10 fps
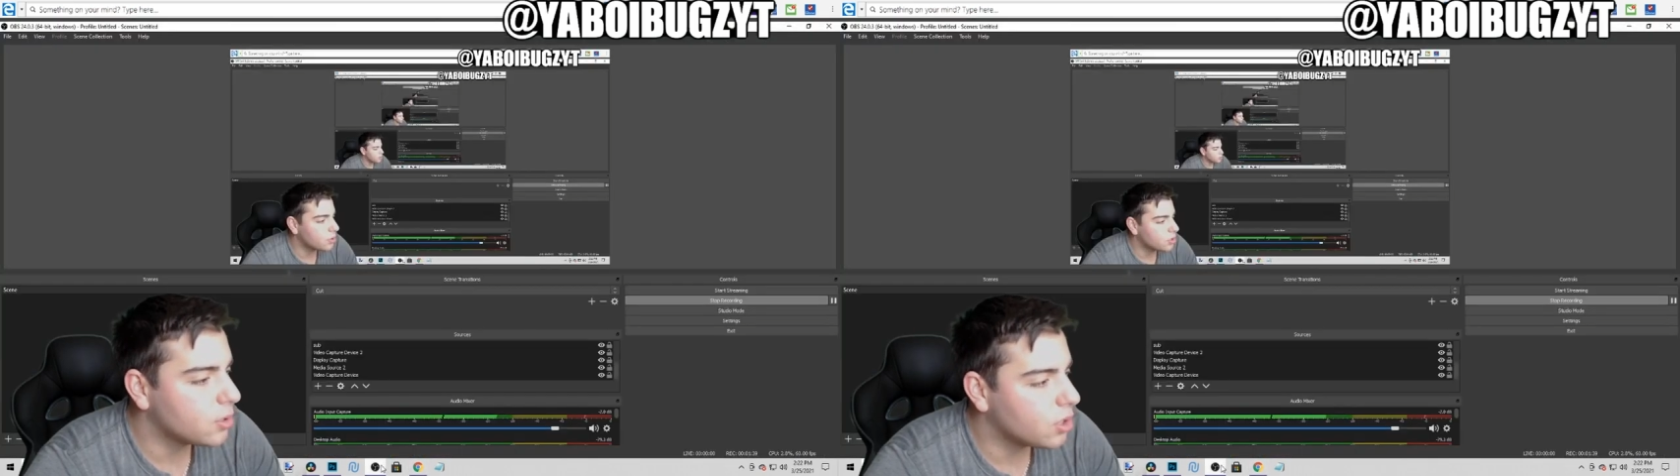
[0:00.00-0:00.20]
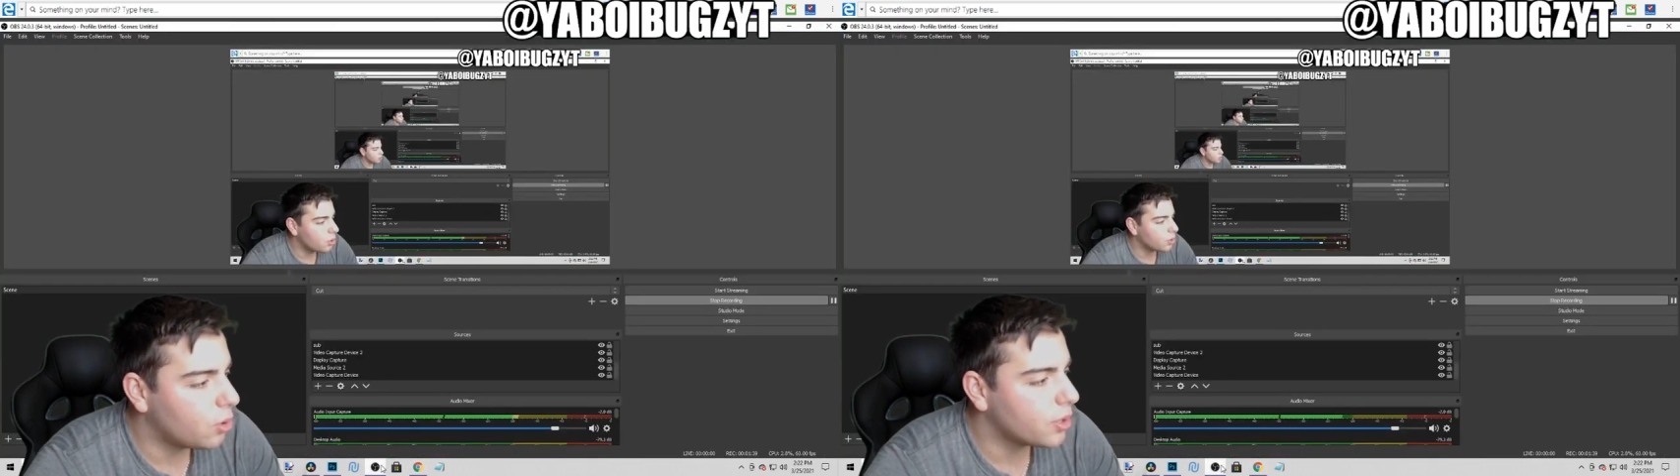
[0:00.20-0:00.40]
your
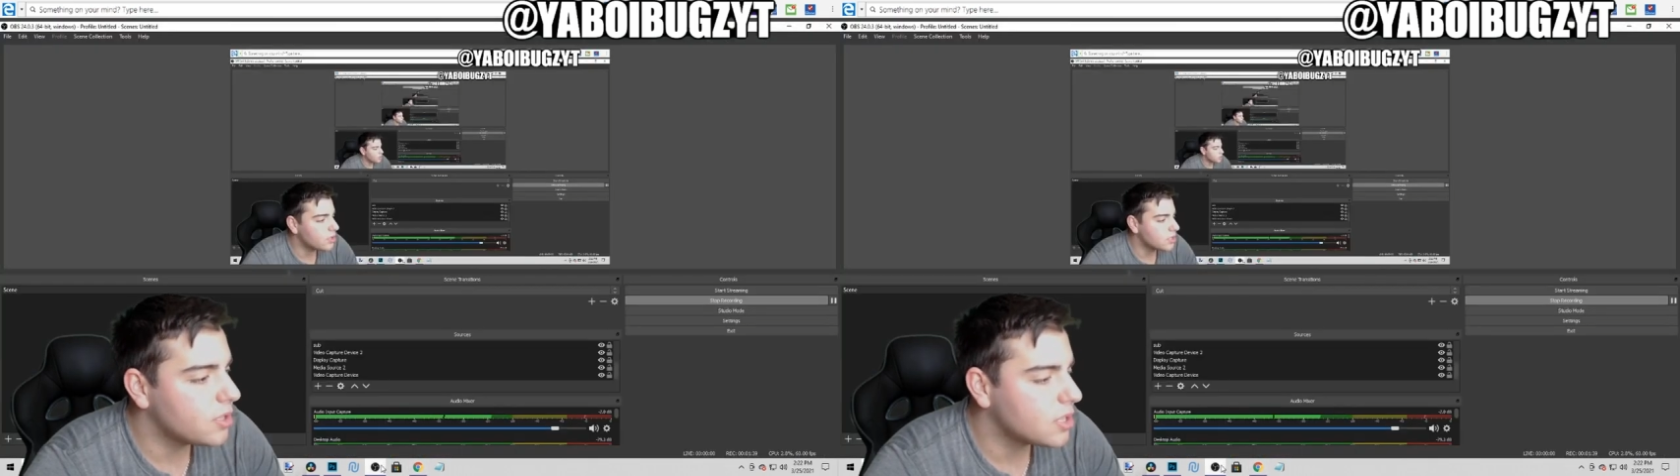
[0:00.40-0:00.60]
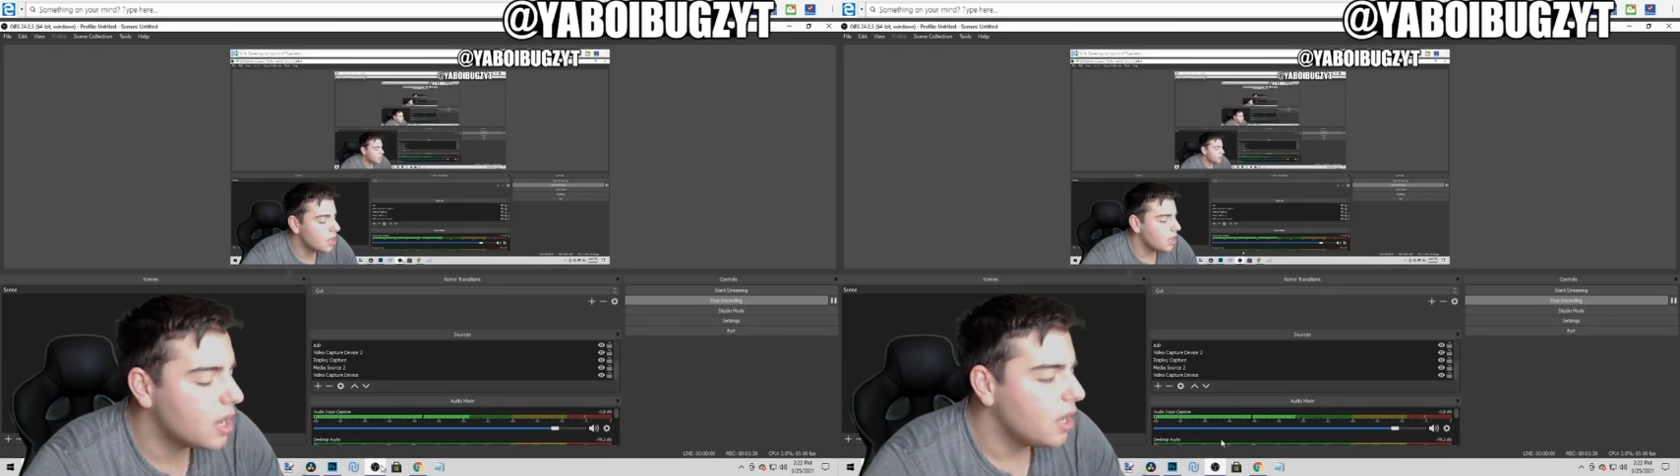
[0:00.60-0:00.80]

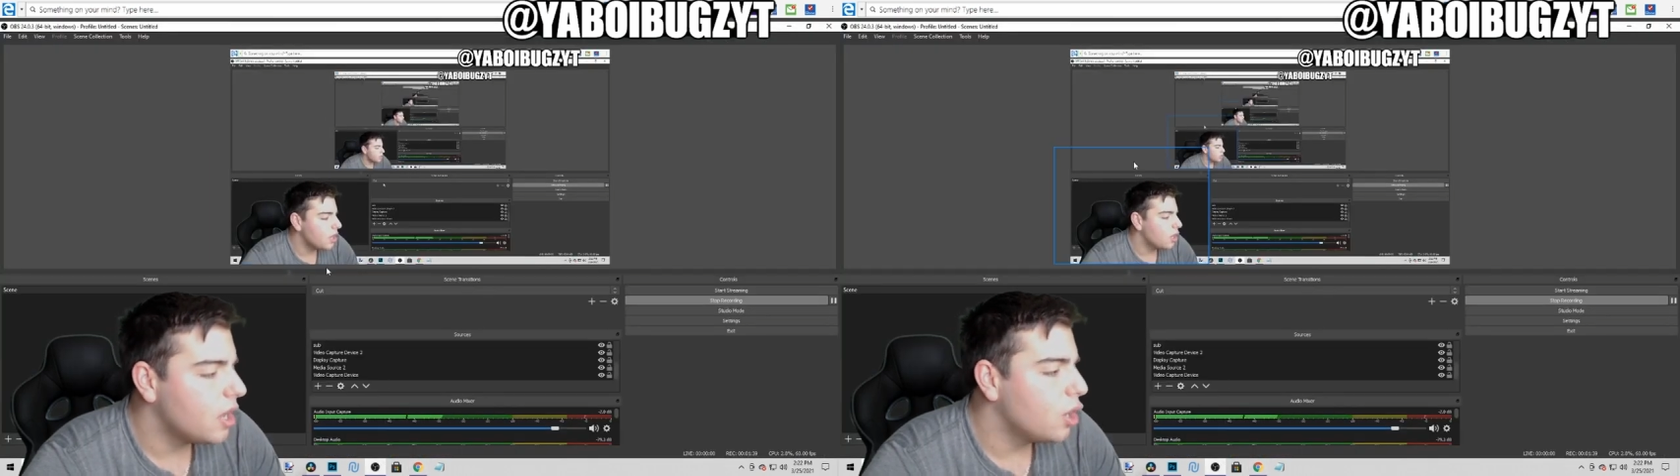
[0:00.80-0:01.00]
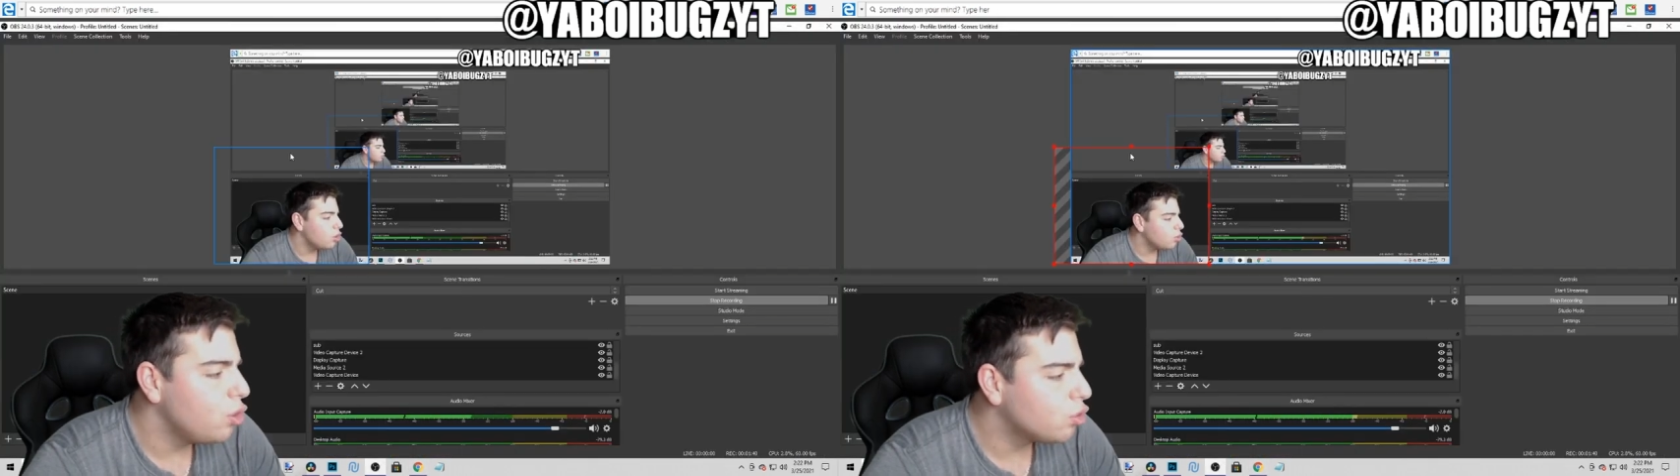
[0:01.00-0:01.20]
tokens,
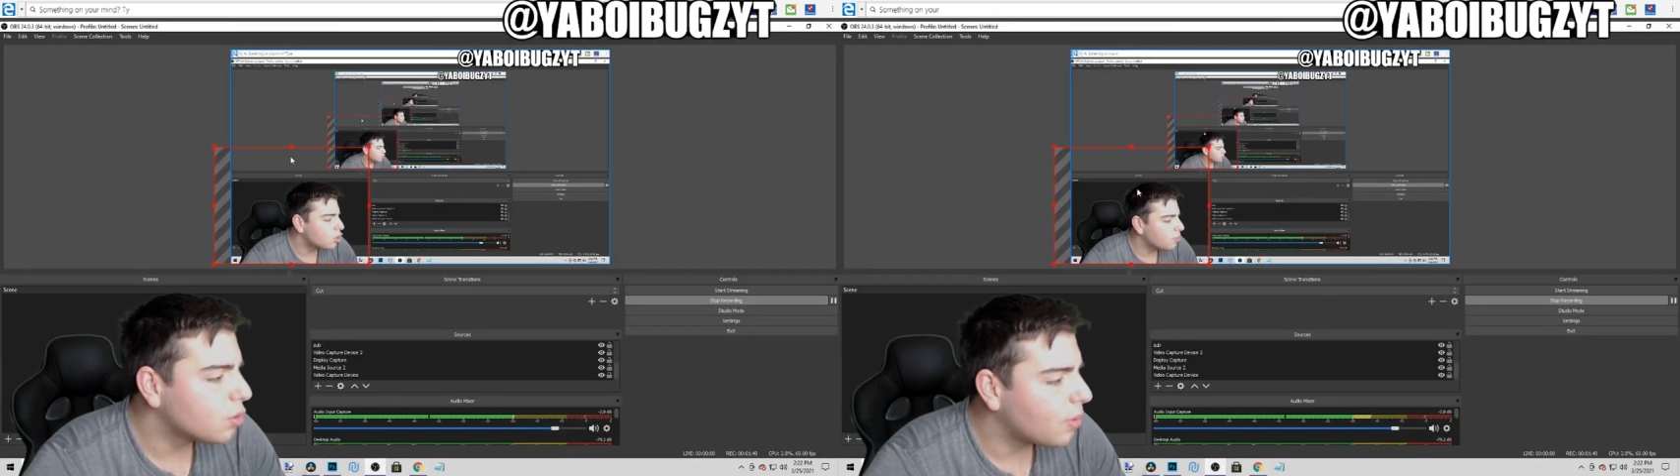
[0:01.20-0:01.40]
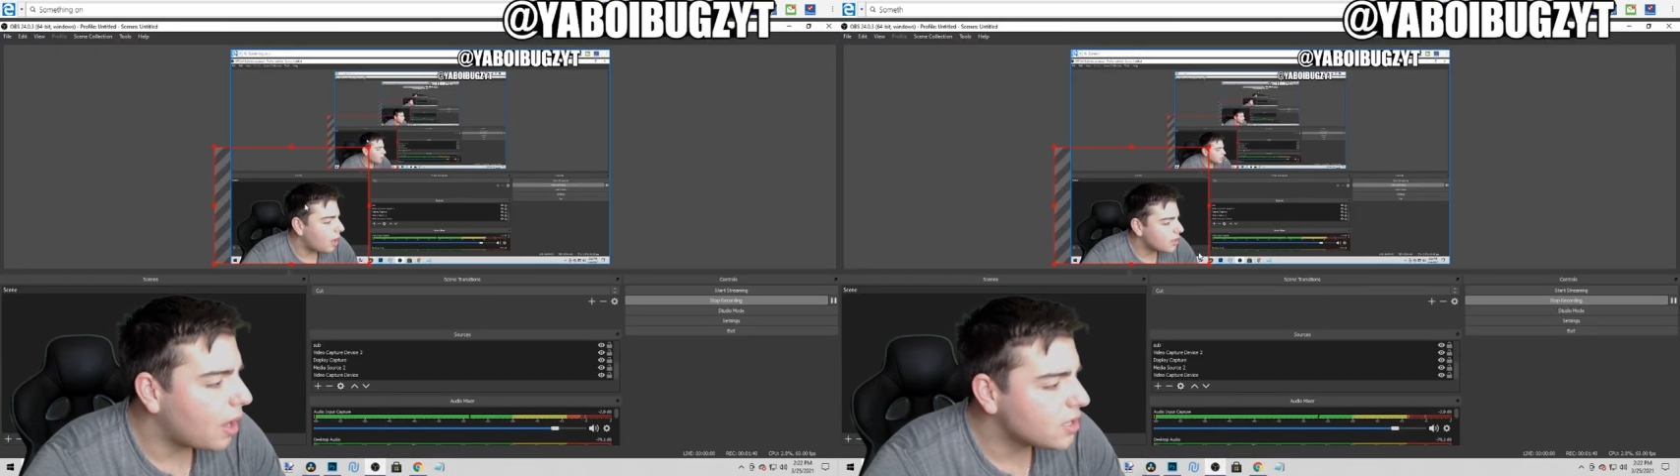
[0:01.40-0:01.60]
you
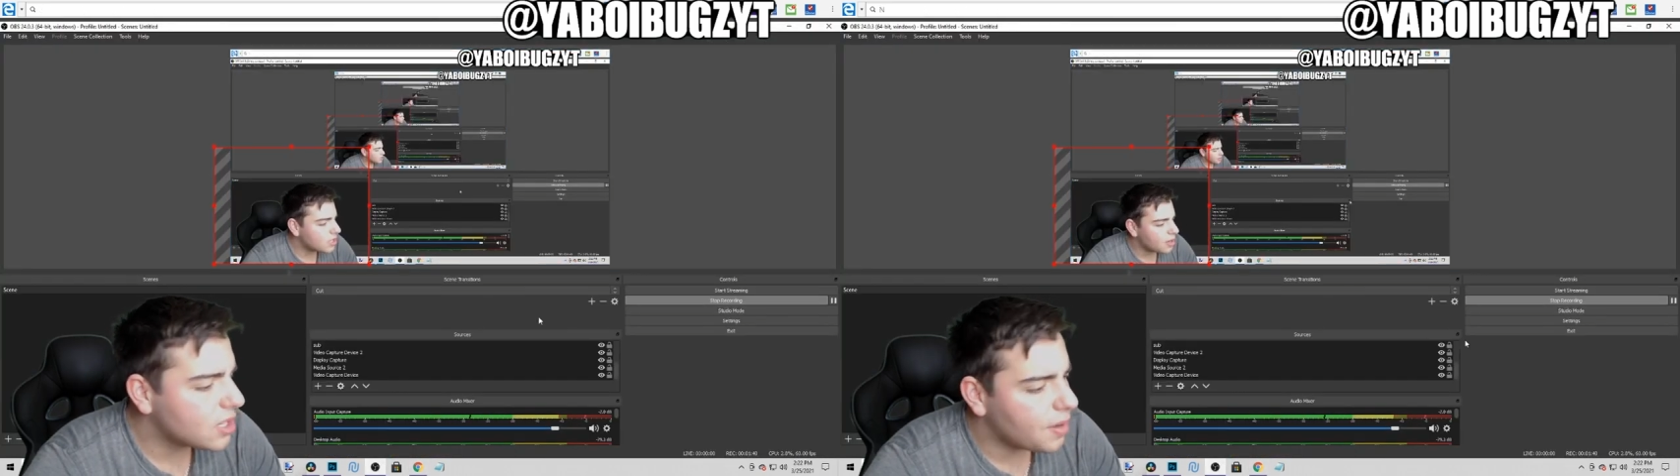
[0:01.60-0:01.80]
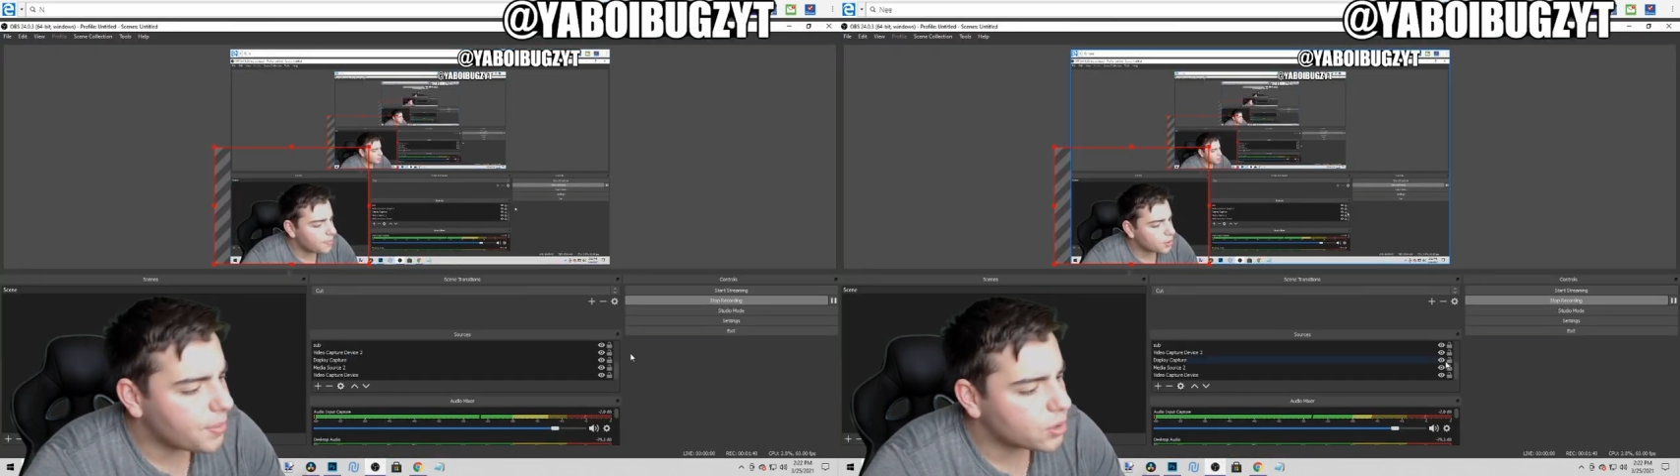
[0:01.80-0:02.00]
should probably
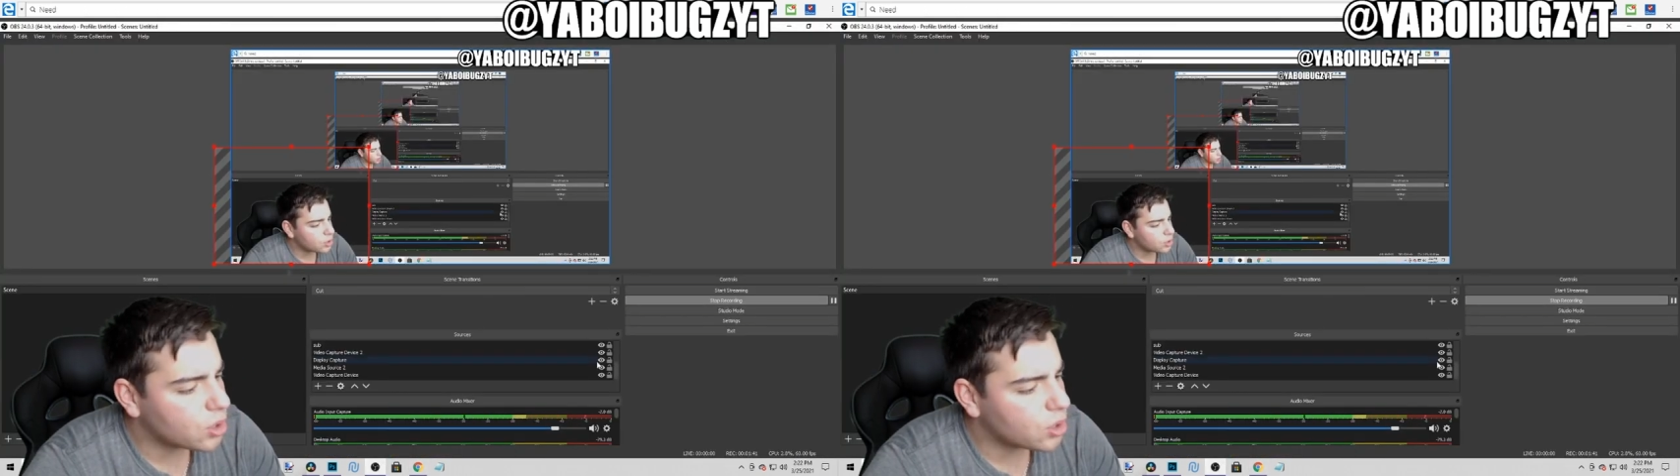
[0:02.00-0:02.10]
save up your